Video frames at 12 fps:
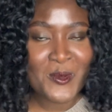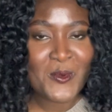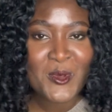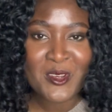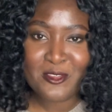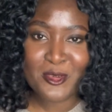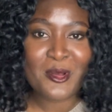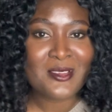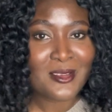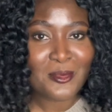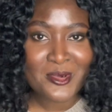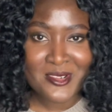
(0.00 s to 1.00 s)
We only focus
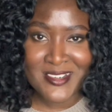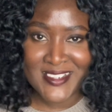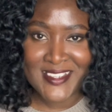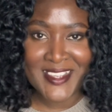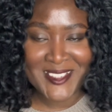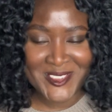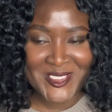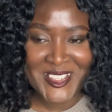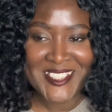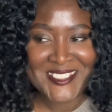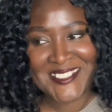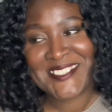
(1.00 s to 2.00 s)
on progress here,
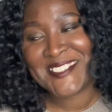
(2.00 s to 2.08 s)
okay?